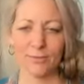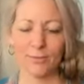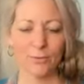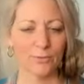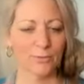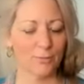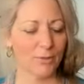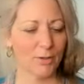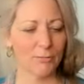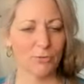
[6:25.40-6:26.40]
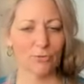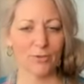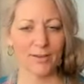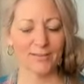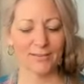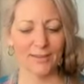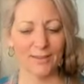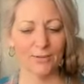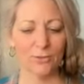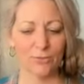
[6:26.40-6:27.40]
So sometimes you
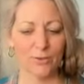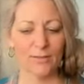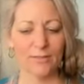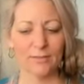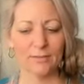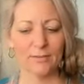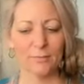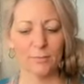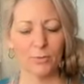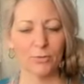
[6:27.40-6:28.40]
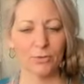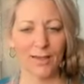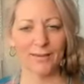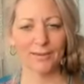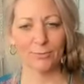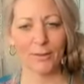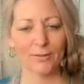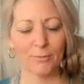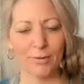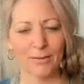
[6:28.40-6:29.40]
find things in the most
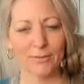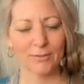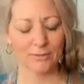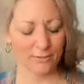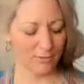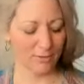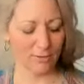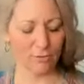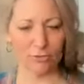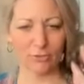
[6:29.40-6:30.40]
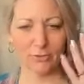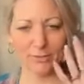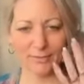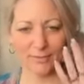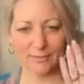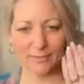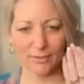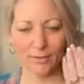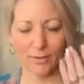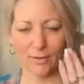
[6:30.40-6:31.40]
unexpected places, just like this.
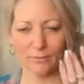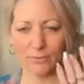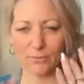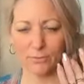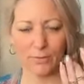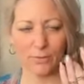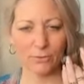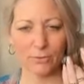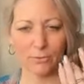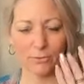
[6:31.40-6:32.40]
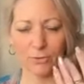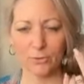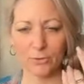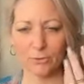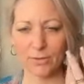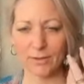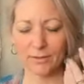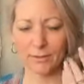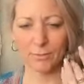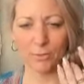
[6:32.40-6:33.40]
If this is what you're looking for, you're going to
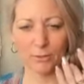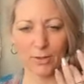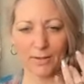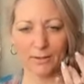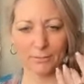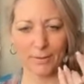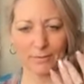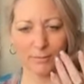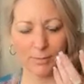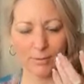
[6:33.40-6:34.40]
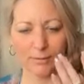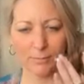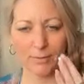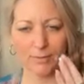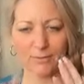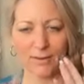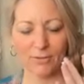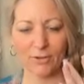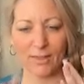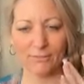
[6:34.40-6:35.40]
find it in the most unexpected place, but it's
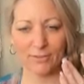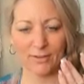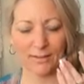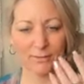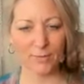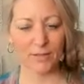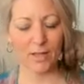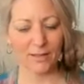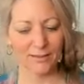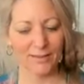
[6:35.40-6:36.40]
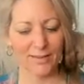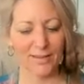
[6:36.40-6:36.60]
never left, it hasn't been down.